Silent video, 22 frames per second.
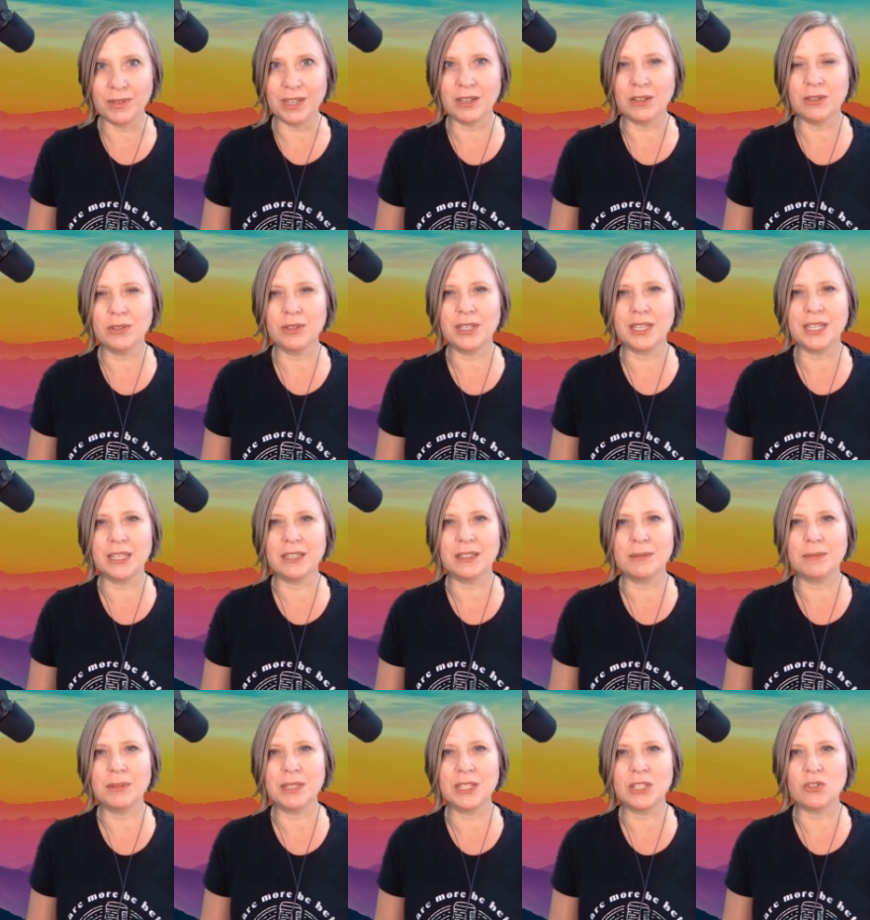including
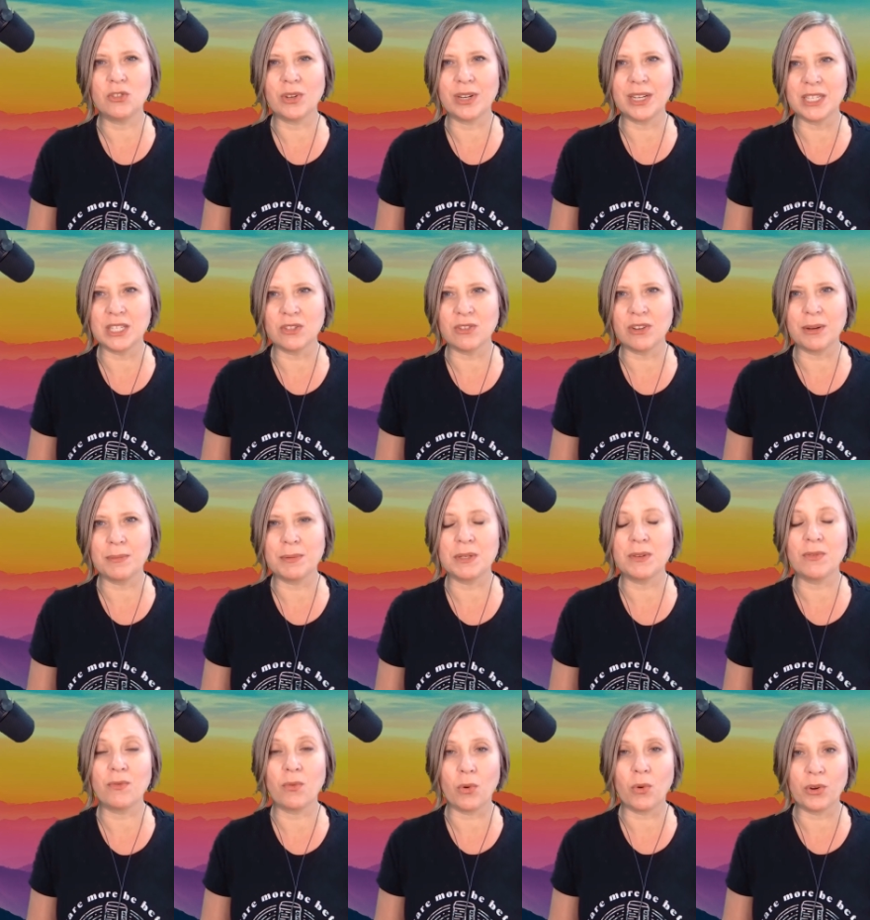complete
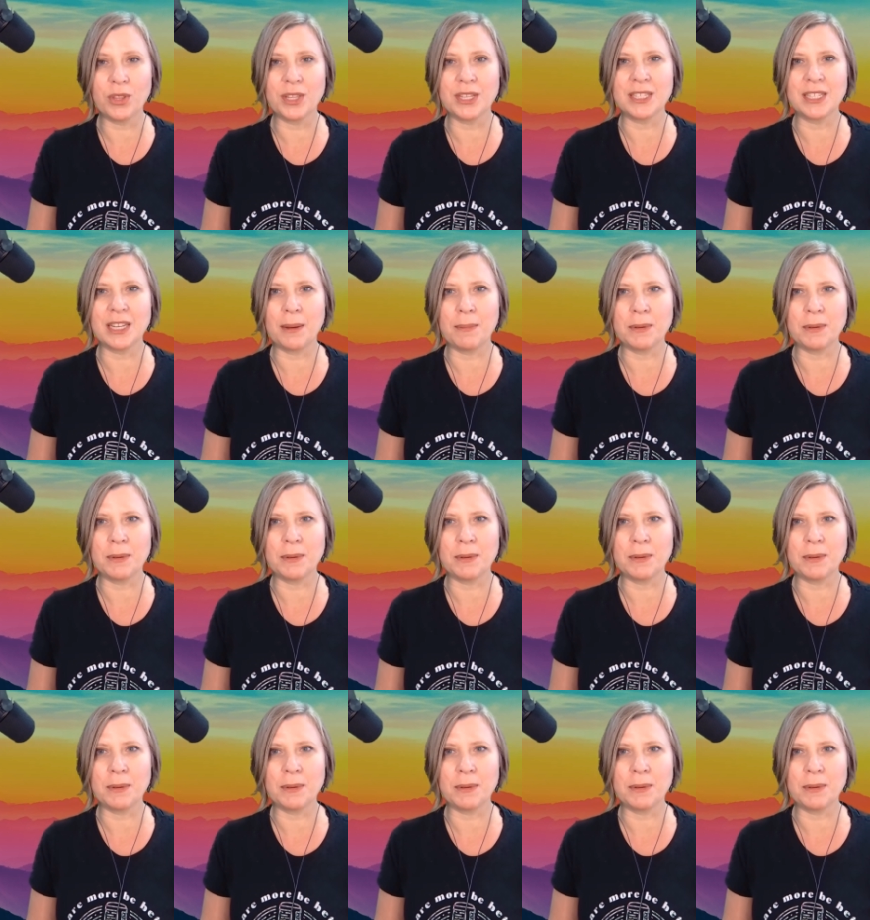transcripts for this